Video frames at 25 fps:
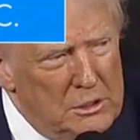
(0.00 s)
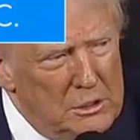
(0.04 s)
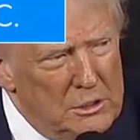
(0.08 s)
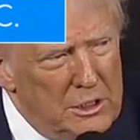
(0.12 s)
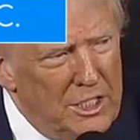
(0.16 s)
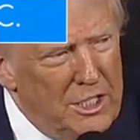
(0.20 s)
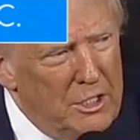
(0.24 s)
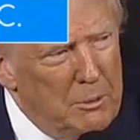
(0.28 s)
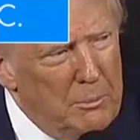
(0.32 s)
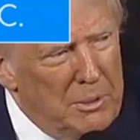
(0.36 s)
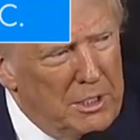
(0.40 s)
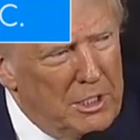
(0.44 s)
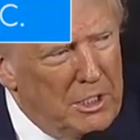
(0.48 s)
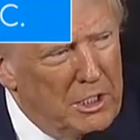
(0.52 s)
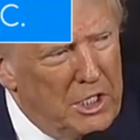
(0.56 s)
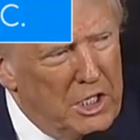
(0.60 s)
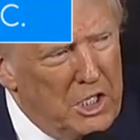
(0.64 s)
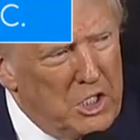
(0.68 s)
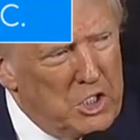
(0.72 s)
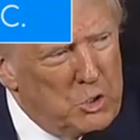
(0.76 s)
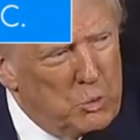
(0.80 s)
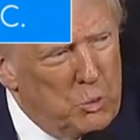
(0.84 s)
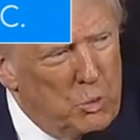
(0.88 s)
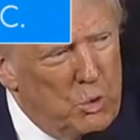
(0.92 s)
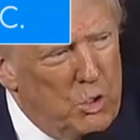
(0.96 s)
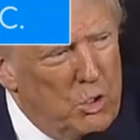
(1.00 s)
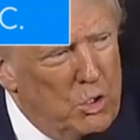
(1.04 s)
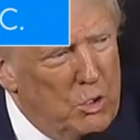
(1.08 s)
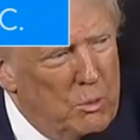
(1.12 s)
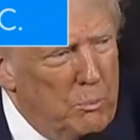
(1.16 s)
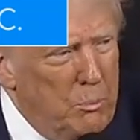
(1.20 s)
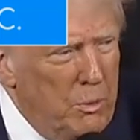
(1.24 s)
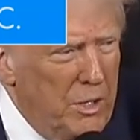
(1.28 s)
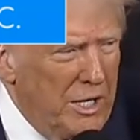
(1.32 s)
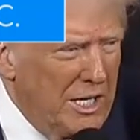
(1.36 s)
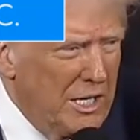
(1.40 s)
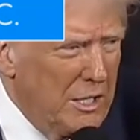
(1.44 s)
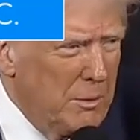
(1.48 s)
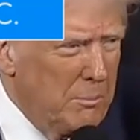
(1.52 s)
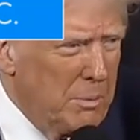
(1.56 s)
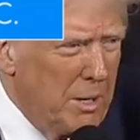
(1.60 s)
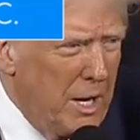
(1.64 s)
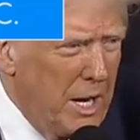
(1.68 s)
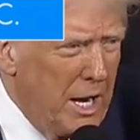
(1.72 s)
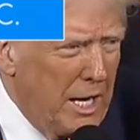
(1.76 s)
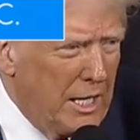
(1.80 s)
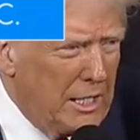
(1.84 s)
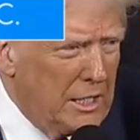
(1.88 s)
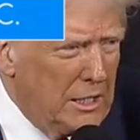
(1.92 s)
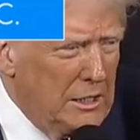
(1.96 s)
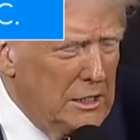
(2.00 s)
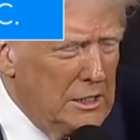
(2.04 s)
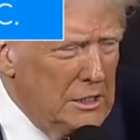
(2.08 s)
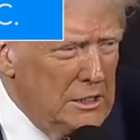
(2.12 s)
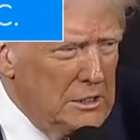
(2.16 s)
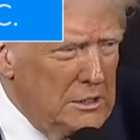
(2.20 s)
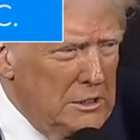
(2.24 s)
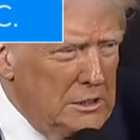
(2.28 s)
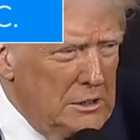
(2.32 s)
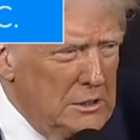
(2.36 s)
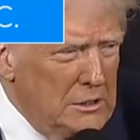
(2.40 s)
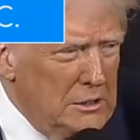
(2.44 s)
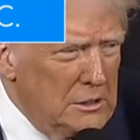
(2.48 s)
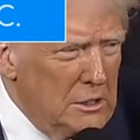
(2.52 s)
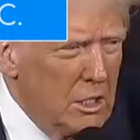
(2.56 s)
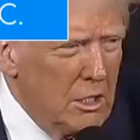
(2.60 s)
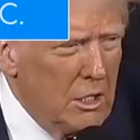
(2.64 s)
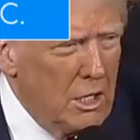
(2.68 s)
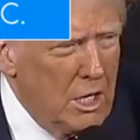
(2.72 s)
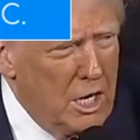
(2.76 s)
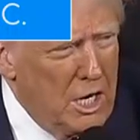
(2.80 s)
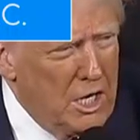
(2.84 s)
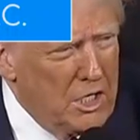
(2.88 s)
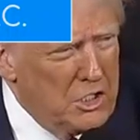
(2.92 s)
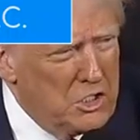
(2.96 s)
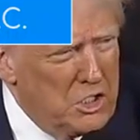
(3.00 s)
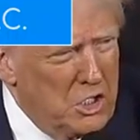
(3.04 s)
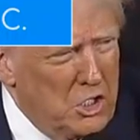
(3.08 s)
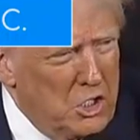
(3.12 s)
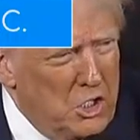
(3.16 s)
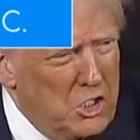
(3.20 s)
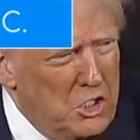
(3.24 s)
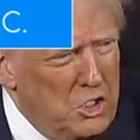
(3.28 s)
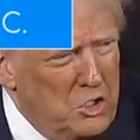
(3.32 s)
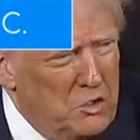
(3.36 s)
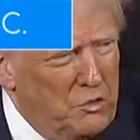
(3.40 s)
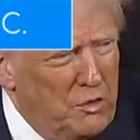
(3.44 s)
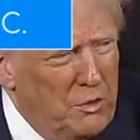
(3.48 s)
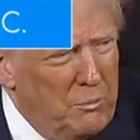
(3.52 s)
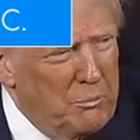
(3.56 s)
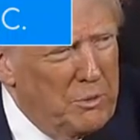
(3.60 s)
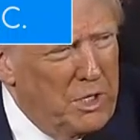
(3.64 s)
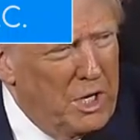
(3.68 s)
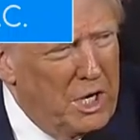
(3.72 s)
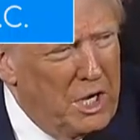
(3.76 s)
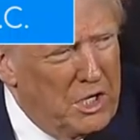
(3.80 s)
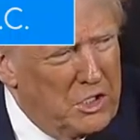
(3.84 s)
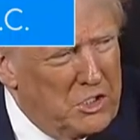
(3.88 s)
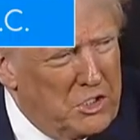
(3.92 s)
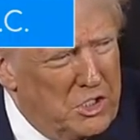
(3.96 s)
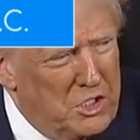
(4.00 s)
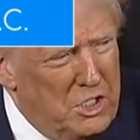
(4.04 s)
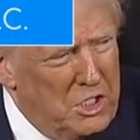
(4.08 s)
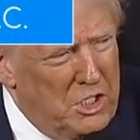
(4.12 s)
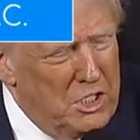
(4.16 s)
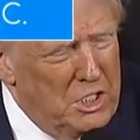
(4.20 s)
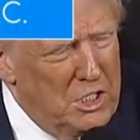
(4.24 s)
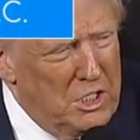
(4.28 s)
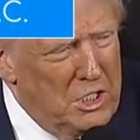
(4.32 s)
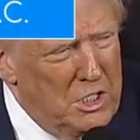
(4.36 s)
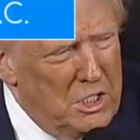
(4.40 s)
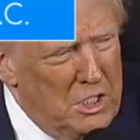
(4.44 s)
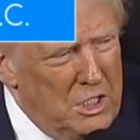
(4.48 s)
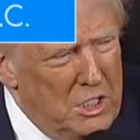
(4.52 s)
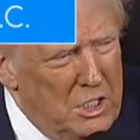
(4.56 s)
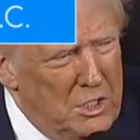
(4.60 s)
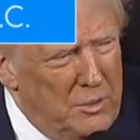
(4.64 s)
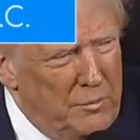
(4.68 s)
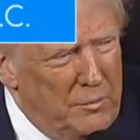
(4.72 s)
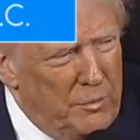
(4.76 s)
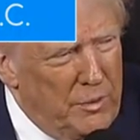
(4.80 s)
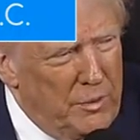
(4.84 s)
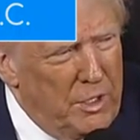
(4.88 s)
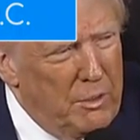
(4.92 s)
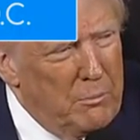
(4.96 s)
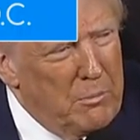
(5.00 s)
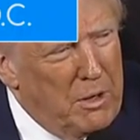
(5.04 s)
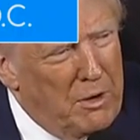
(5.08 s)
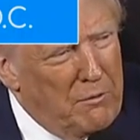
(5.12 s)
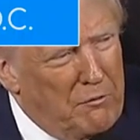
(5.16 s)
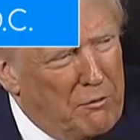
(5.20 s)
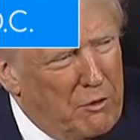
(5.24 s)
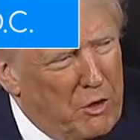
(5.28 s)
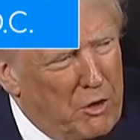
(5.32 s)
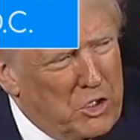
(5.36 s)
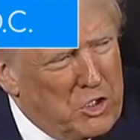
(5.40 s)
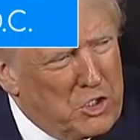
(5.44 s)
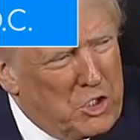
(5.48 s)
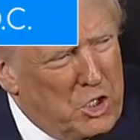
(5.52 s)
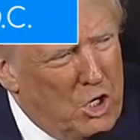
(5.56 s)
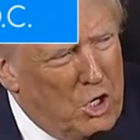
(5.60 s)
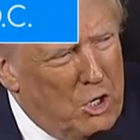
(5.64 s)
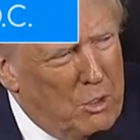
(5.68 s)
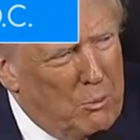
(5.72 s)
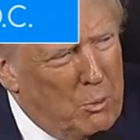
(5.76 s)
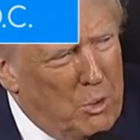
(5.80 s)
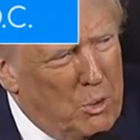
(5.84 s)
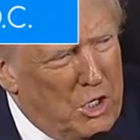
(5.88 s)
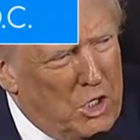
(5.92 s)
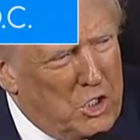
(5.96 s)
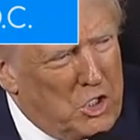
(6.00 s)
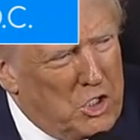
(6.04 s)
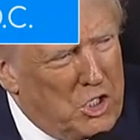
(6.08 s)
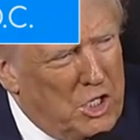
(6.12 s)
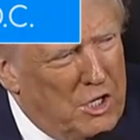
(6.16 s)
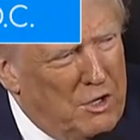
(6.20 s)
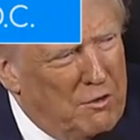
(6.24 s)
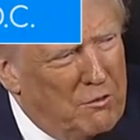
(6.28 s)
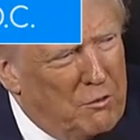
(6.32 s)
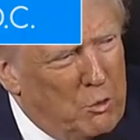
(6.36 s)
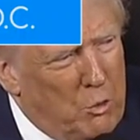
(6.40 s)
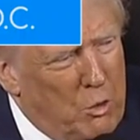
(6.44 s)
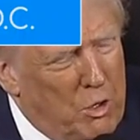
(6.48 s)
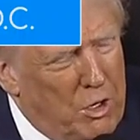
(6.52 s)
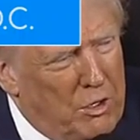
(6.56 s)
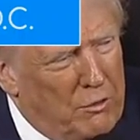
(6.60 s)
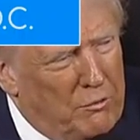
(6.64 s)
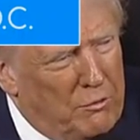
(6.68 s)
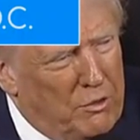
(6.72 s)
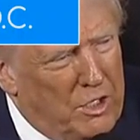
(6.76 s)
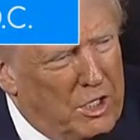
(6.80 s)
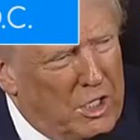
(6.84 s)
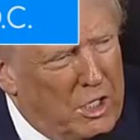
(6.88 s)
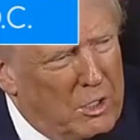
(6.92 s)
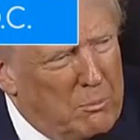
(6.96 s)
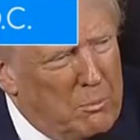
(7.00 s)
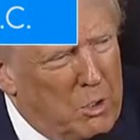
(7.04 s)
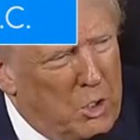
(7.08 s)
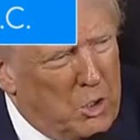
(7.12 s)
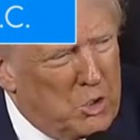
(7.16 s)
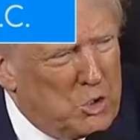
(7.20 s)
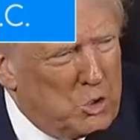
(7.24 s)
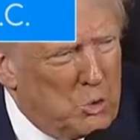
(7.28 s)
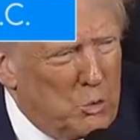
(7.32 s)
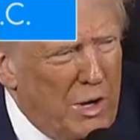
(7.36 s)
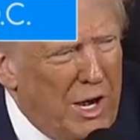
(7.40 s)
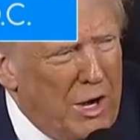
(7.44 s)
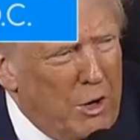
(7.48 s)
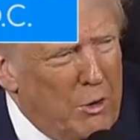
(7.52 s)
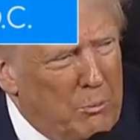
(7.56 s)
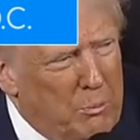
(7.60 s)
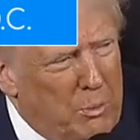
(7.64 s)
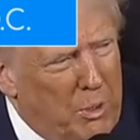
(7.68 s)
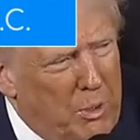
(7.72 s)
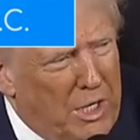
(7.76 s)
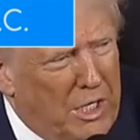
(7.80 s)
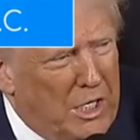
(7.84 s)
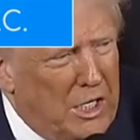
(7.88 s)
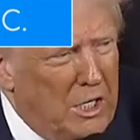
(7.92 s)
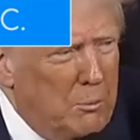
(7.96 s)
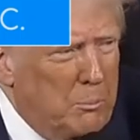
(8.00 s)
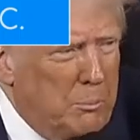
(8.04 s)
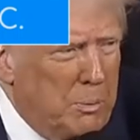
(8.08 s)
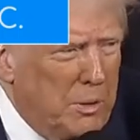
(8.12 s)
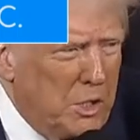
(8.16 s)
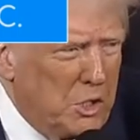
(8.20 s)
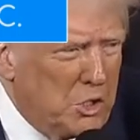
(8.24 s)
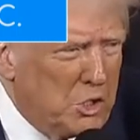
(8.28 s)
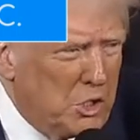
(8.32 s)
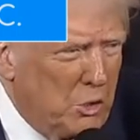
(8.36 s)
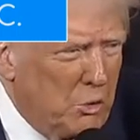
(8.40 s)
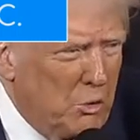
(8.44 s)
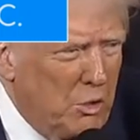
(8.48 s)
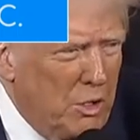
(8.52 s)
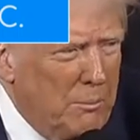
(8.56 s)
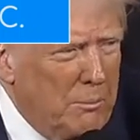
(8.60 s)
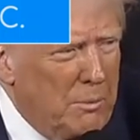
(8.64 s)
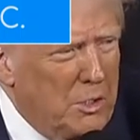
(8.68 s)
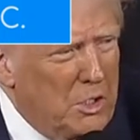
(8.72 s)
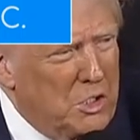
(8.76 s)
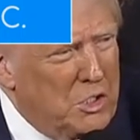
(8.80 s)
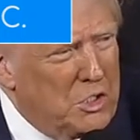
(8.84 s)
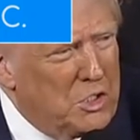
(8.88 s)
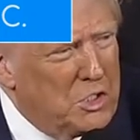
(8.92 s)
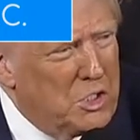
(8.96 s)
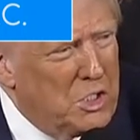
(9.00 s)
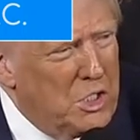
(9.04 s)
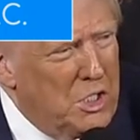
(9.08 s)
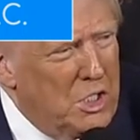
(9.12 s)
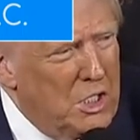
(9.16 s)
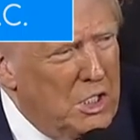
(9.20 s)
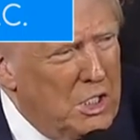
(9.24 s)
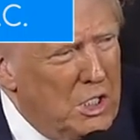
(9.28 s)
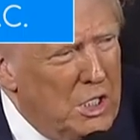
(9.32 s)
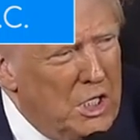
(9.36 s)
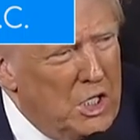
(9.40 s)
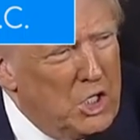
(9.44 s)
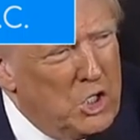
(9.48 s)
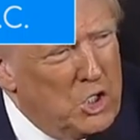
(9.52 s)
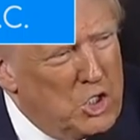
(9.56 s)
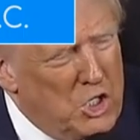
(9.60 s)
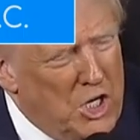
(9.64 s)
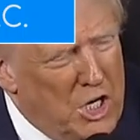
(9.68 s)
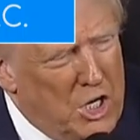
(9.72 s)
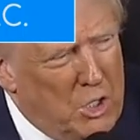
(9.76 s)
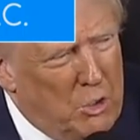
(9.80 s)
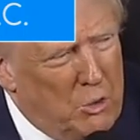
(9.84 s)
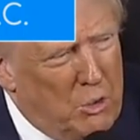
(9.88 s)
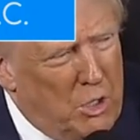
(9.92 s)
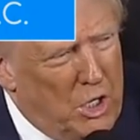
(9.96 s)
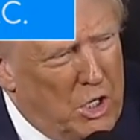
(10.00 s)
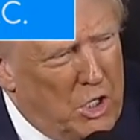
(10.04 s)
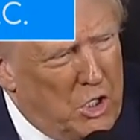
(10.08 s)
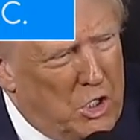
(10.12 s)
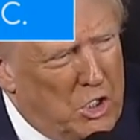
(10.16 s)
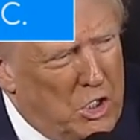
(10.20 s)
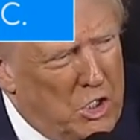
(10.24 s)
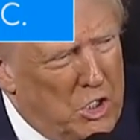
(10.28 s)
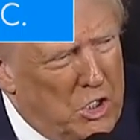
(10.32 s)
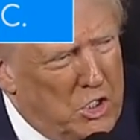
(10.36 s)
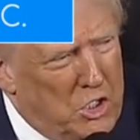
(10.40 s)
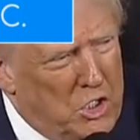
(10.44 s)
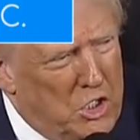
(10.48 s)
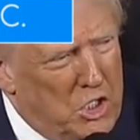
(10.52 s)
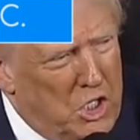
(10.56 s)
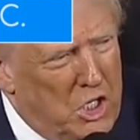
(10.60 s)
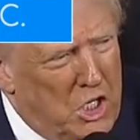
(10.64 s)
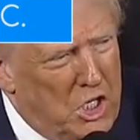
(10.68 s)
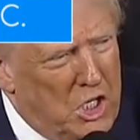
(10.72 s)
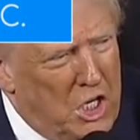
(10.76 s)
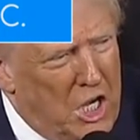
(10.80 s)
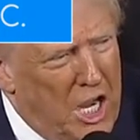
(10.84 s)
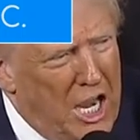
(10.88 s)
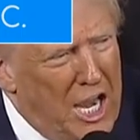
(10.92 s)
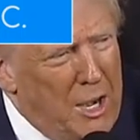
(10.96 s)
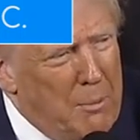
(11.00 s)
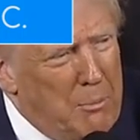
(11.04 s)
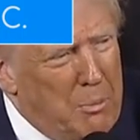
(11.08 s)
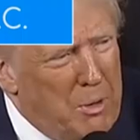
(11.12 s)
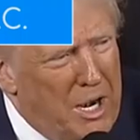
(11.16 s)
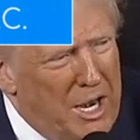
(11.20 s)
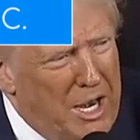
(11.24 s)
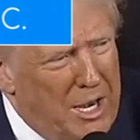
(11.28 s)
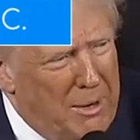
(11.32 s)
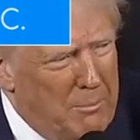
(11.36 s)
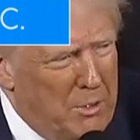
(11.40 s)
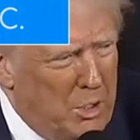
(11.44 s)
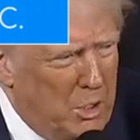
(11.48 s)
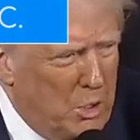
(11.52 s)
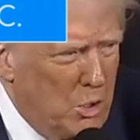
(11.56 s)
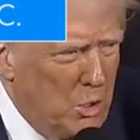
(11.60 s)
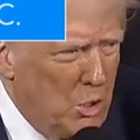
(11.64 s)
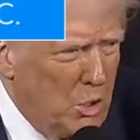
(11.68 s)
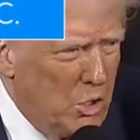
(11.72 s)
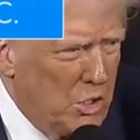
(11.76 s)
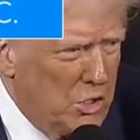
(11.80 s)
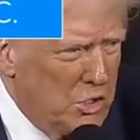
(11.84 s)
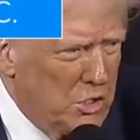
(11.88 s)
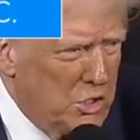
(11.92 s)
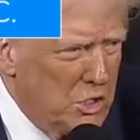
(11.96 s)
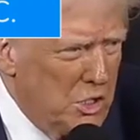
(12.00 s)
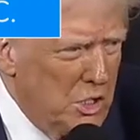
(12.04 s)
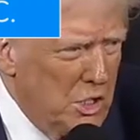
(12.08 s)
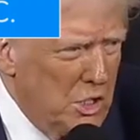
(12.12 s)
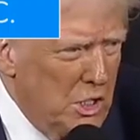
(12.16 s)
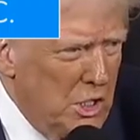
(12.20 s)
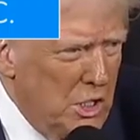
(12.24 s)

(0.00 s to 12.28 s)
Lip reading: In the Middle East, we're bringing back our hostages from Gaza. In my first term, we achieved one of the most groundbreaking peace agreements in generations, the Abraham Accords.